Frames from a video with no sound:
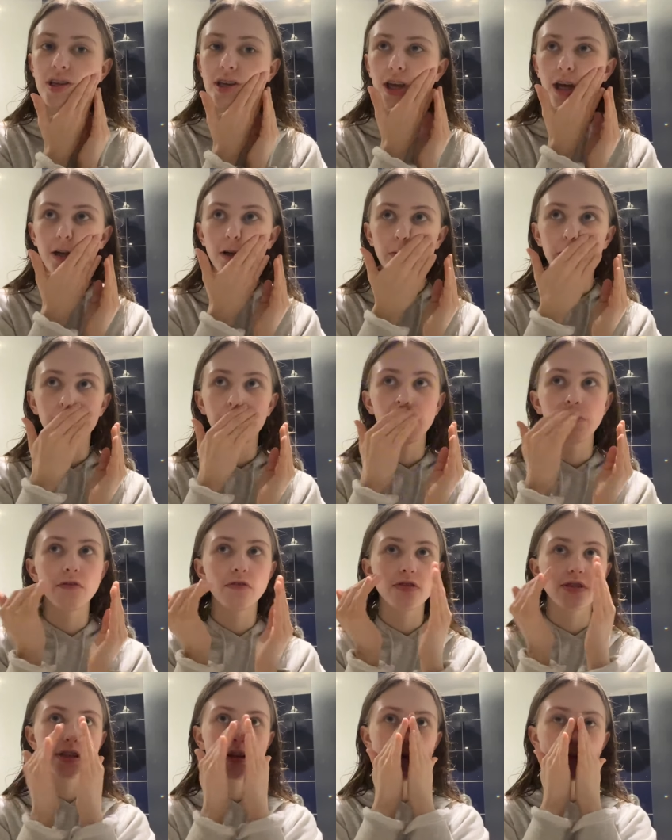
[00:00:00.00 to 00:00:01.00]
yeah, tomorrow I've
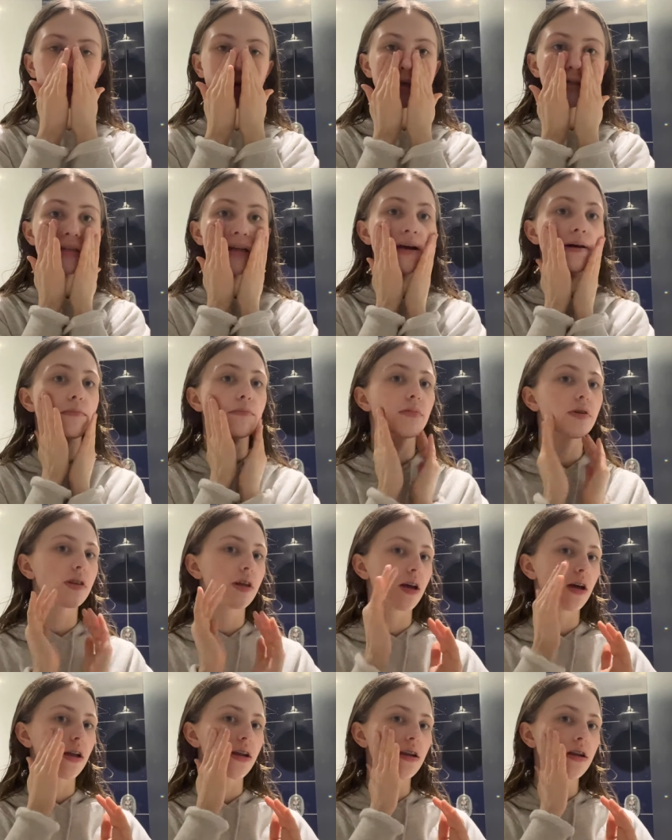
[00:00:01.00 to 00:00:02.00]
obviously got my exam, but
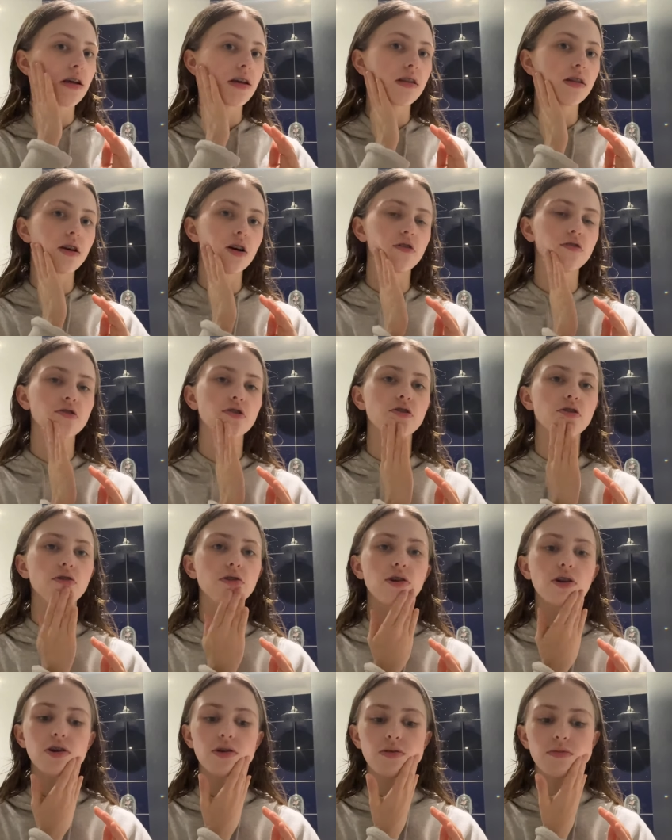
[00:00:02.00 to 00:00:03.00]
then in the
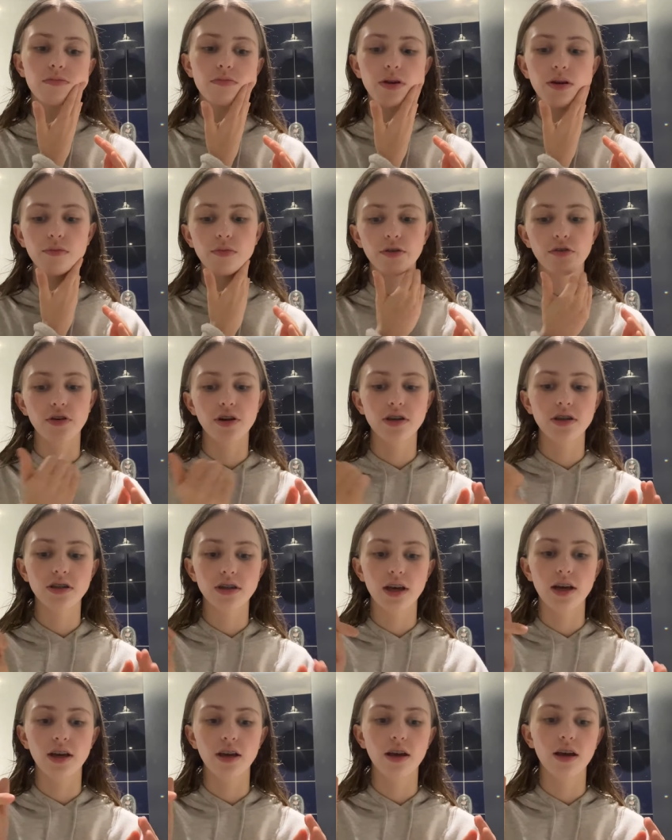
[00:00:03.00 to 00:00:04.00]
afternoon, me and my friend
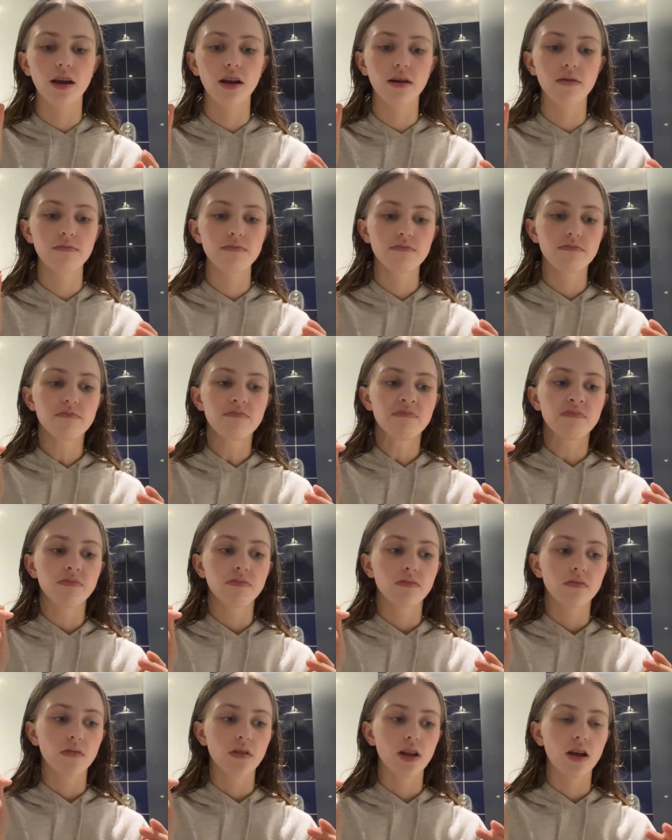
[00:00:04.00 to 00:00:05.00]
are taking
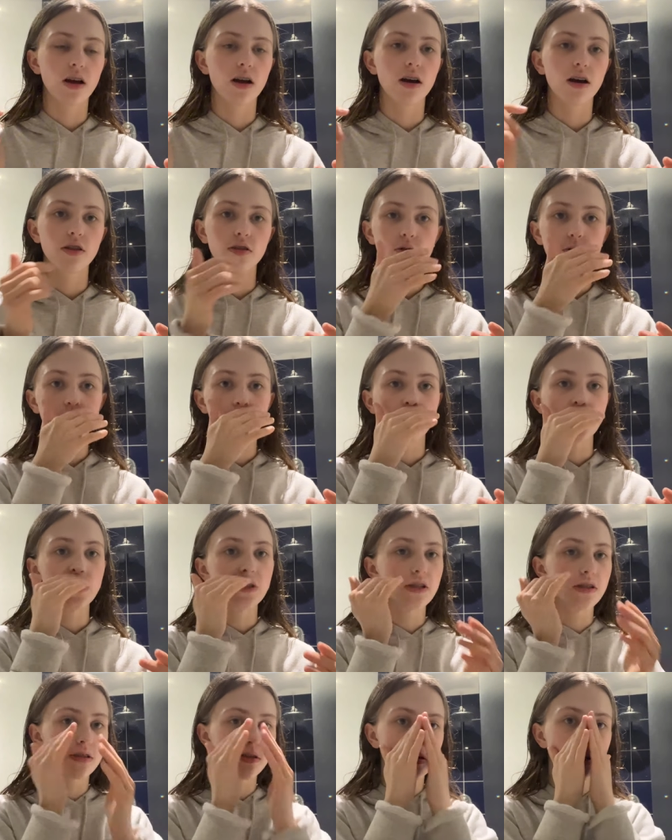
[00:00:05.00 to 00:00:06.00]
uh, the
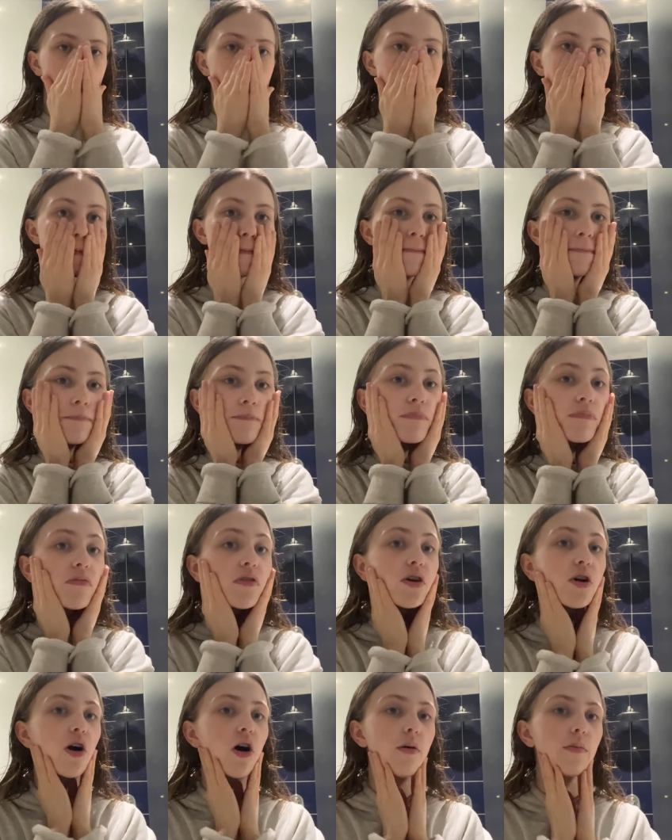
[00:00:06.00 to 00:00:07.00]
horses to
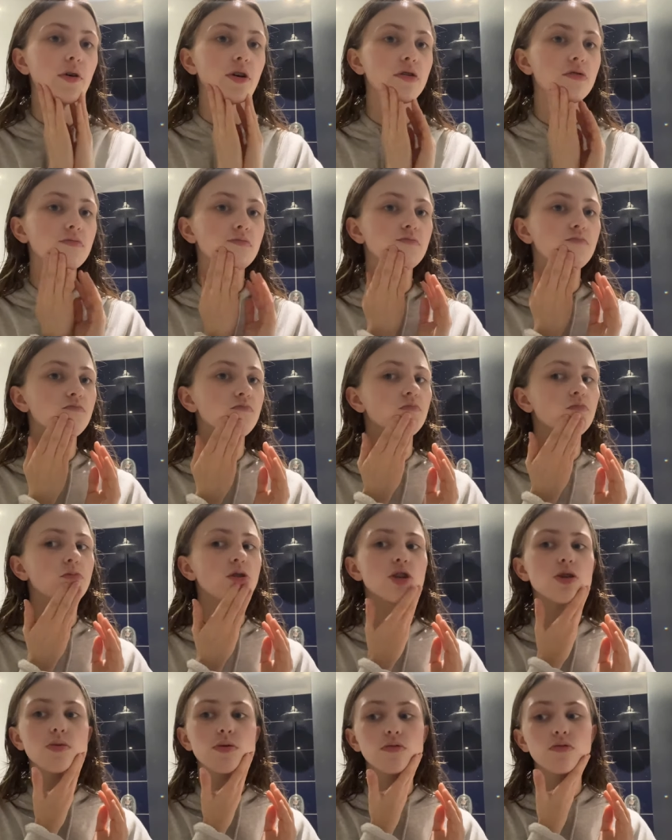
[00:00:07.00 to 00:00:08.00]
the common,
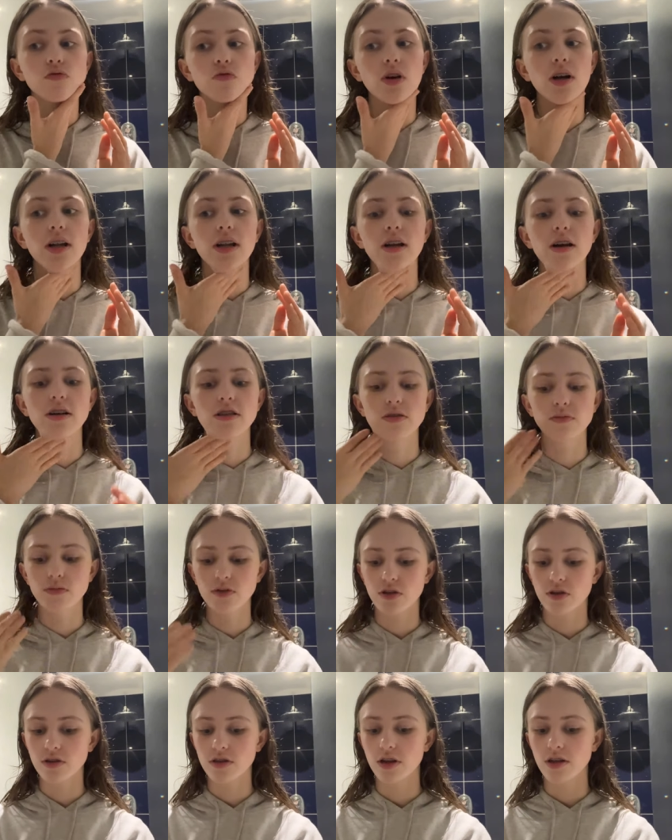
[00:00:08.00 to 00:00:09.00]
which will be really nice. I'm
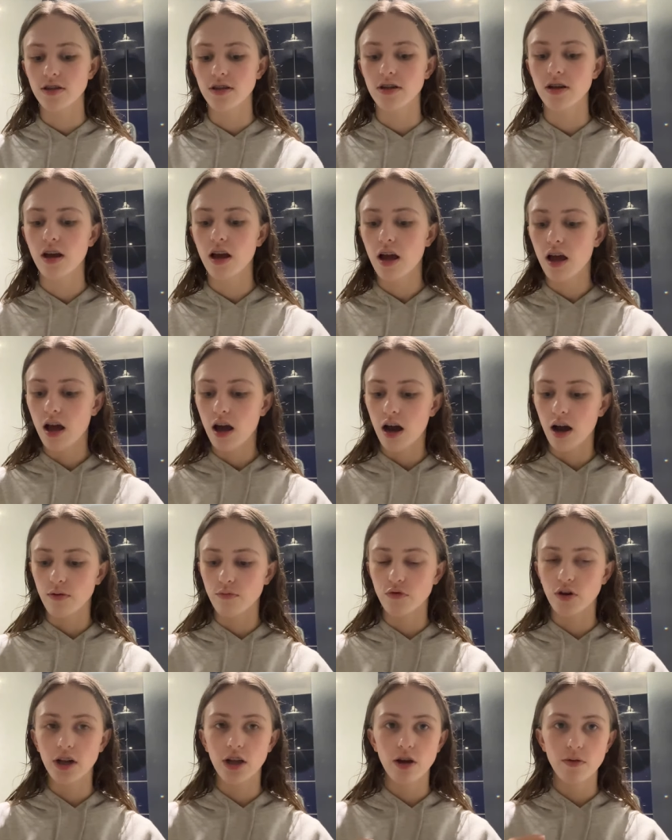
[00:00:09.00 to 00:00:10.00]
so excited. I'm
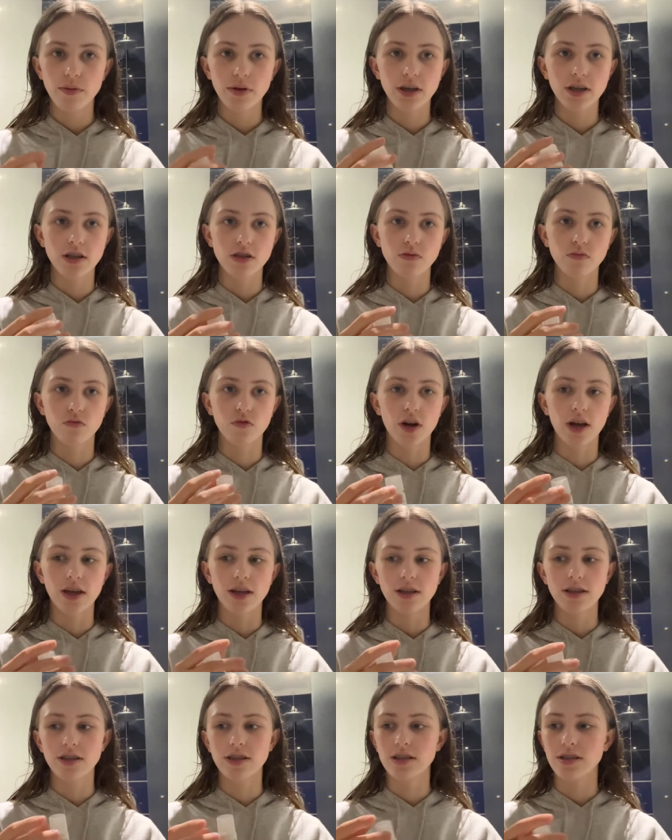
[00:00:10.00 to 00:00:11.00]
really hoping it doesn't rain
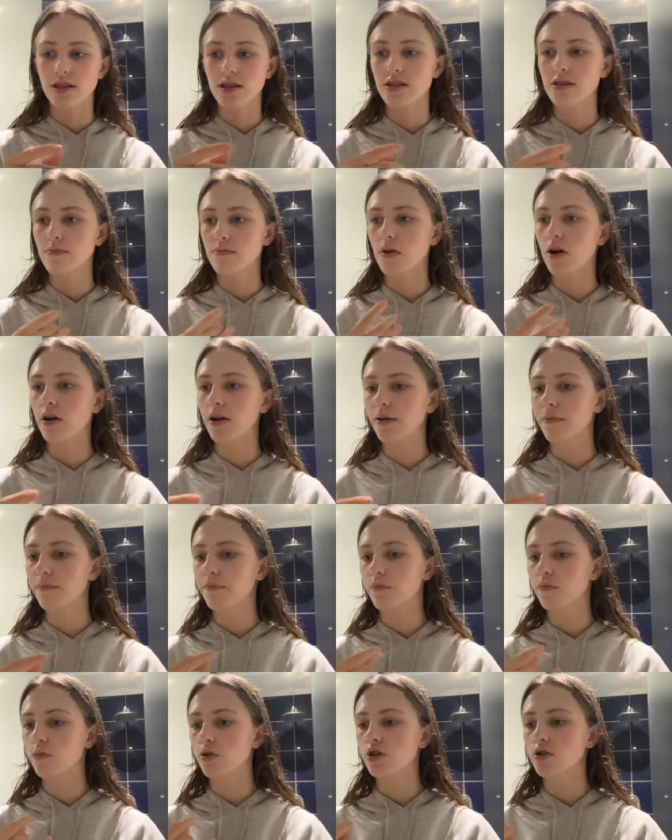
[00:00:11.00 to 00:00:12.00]
because it says it might,
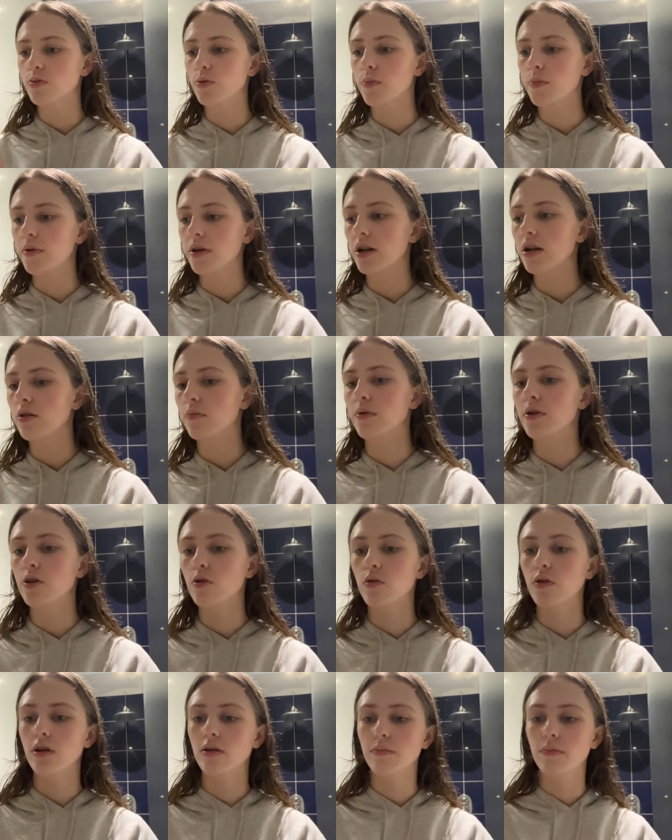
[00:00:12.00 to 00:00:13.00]
which would be a little bit
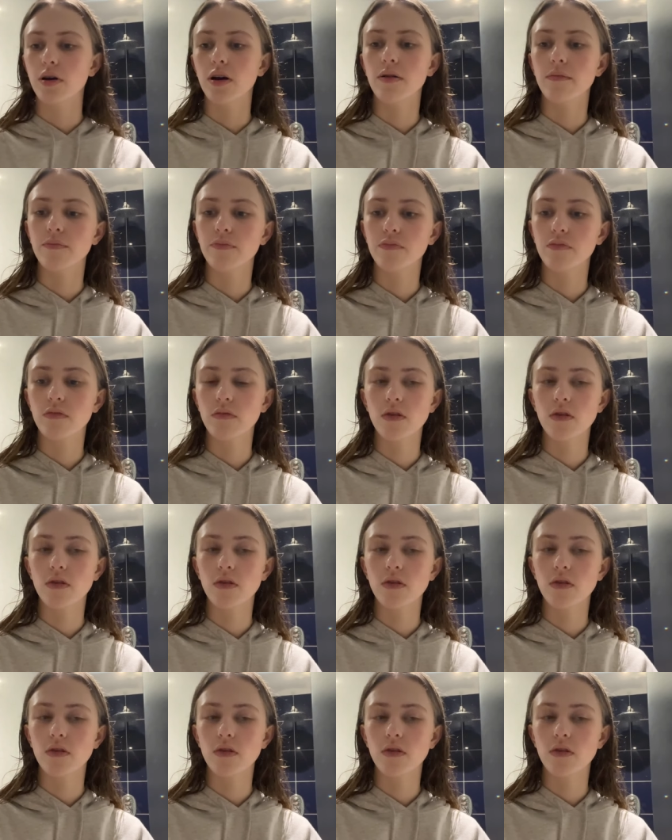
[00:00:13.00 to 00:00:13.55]
annoying, but